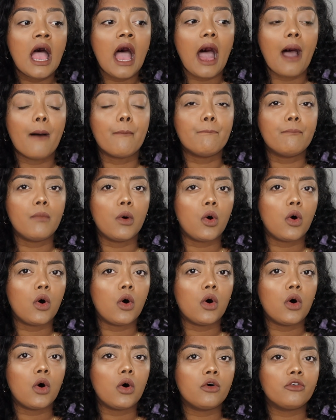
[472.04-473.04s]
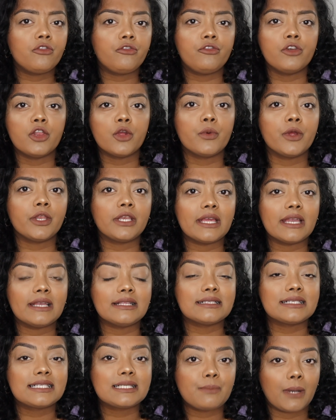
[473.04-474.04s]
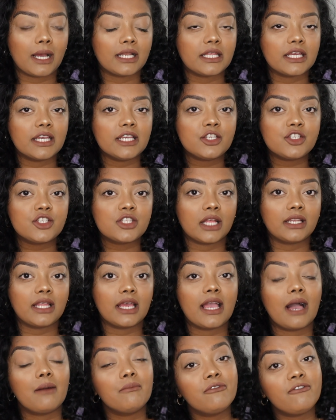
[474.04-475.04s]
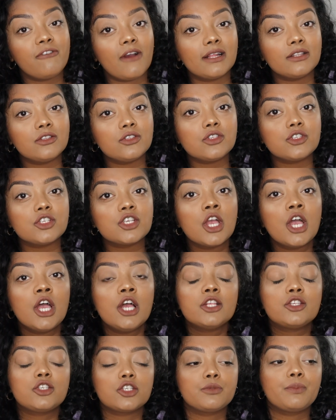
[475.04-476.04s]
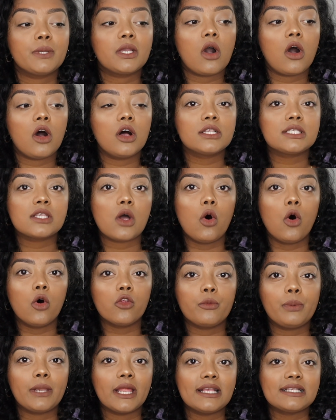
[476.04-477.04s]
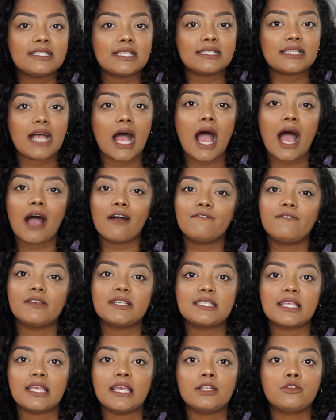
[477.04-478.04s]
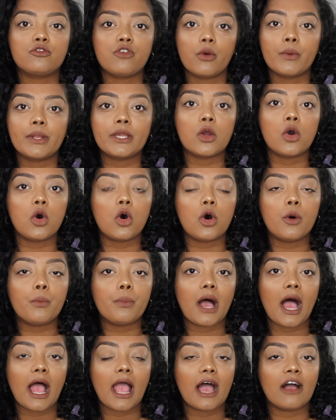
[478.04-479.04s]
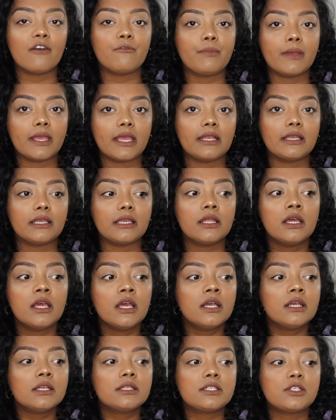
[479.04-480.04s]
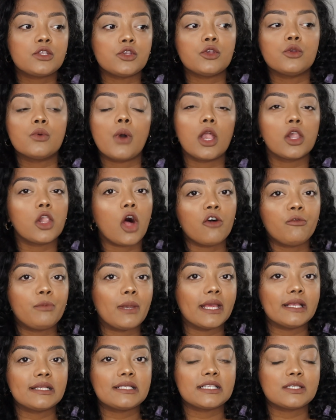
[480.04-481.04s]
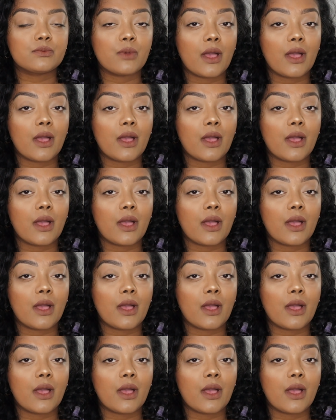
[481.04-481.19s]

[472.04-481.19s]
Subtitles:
am more fluent in Spanish than I am French, just because all the places that I have visited growing up, I have been to a lot of places